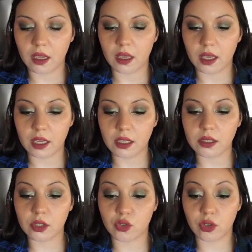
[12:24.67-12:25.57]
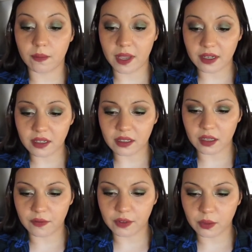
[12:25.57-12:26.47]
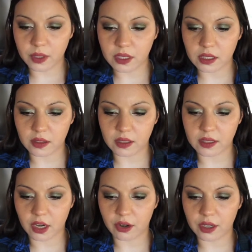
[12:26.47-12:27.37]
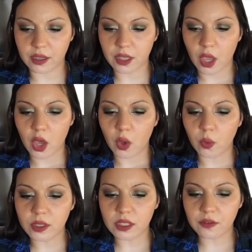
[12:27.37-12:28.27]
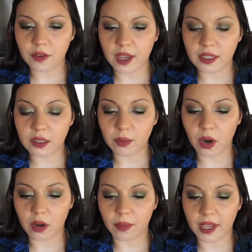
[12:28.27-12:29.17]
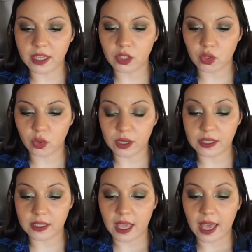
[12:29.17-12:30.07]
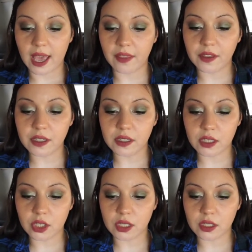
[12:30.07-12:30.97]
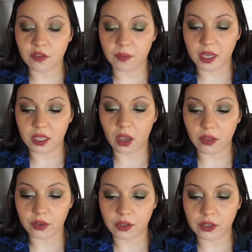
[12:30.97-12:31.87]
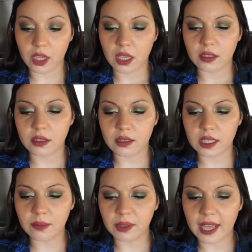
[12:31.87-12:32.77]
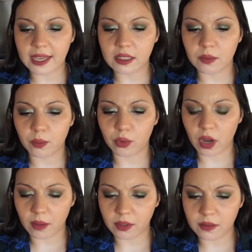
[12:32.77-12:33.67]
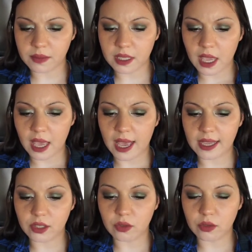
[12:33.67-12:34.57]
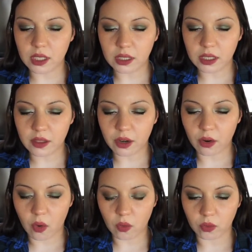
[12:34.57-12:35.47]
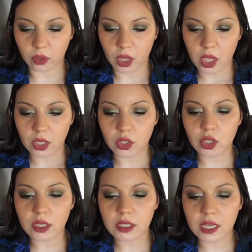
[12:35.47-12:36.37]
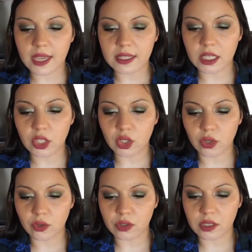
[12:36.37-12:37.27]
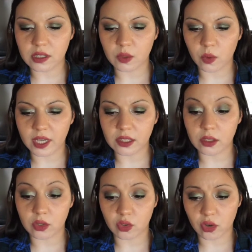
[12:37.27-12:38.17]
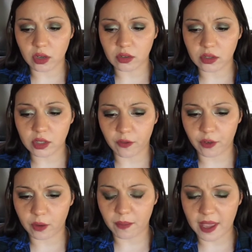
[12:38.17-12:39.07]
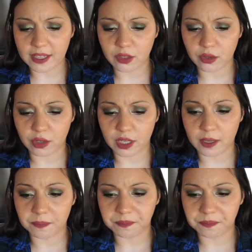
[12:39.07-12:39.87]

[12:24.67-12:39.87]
His tremendous influence in these areas was defined in part by his choice and the decisions of many others to see blacks' problems as uniquely their own, just as he chose to see whites' struggles for mastery